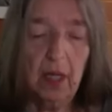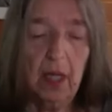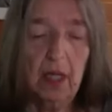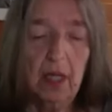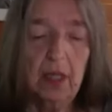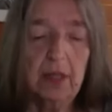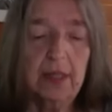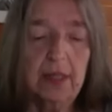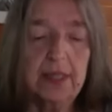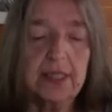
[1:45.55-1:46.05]

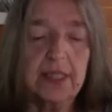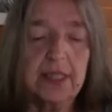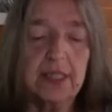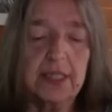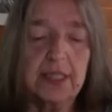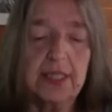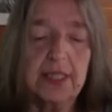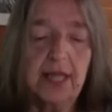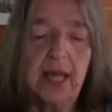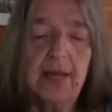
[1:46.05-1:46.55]
And it's the
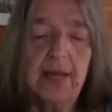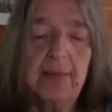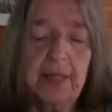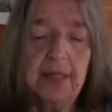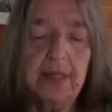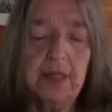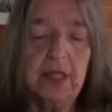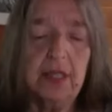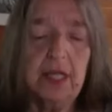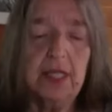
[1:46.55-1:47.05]

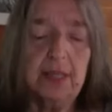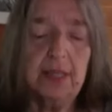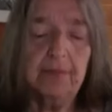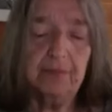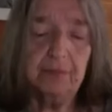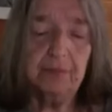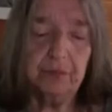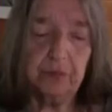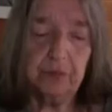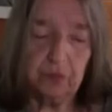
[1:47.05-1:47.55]
same
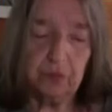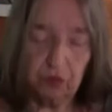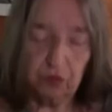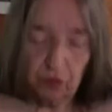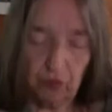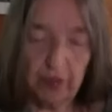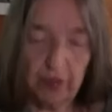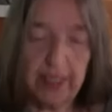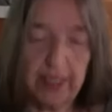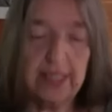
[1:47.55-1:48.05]
in
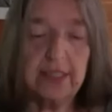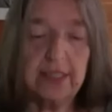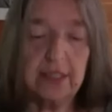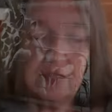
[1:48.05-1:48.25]
drawing